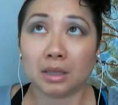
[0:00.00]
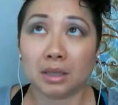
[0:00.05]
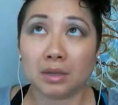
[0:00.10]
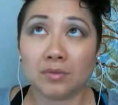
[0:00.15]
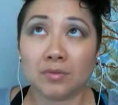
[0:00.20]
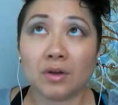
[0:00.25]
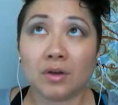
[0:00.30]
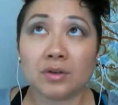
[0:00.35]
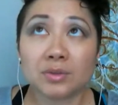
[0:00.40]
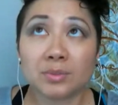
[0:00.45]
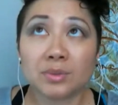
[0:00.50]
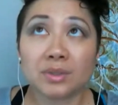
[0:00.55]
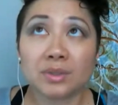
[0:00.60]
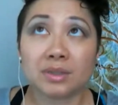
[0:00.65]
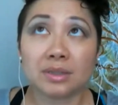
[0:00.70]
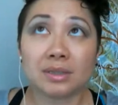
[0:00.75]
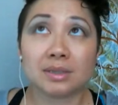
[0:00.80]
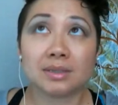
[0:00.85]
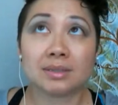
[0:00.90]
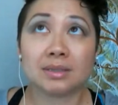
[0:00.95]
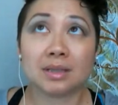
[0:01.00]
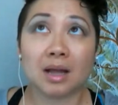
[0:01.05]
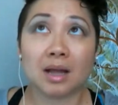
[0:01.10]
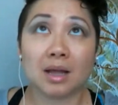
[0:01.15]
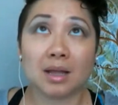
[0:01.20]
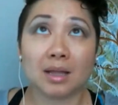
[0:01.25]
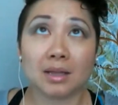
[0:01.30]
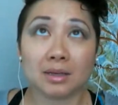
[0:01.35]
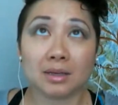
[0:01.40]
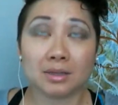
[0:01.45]
vulnerability is
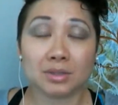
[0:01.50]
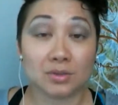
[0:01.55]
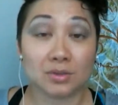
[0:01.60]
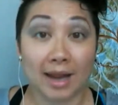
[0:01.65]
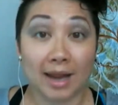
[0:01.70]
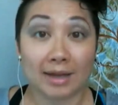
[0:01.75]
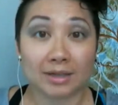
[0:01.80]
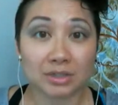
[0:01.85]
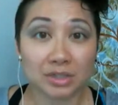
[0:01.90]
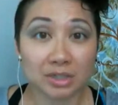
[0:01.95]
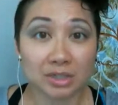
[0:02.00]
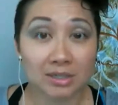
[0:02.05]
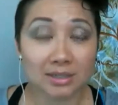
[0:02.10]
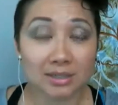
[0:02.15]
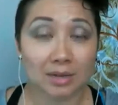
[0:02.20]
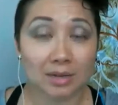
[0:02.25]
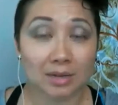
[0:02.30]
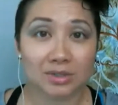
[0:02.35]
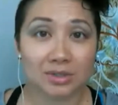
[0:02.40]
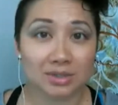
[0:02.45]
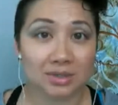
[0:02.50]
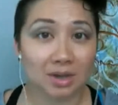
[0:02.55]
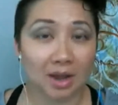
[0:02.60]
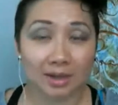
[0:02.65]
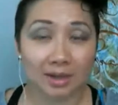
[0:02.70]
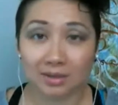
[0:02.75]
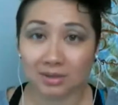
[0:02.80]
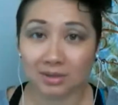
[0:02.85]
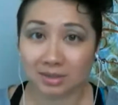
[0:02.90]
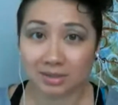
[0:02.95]
not a strategy, as I was just
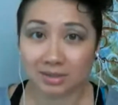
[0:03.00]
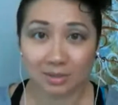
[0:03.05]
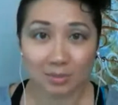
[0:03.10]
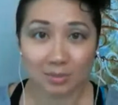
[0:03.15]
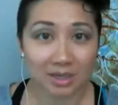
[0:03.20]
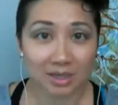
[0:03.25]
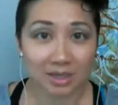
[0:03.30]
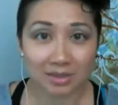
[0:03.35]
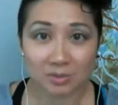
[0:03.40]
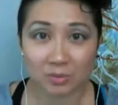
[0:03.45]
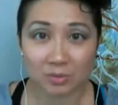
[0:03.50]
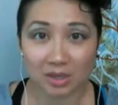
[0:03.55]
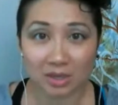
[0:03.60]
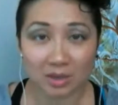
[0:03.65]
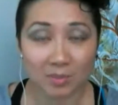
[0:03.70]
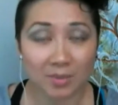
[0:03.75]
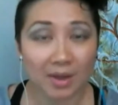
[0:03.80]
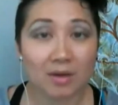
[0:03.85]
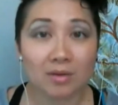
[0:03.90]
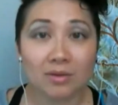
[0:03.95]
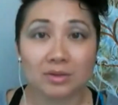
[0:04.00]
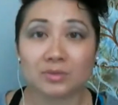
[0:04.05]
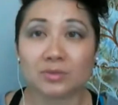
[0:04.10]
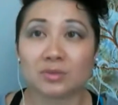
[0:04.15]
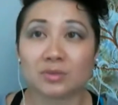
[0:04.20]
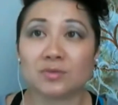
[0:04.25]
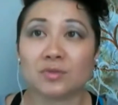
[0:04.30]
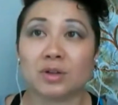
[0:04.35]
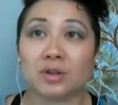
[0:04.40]
talking to somebody this week about.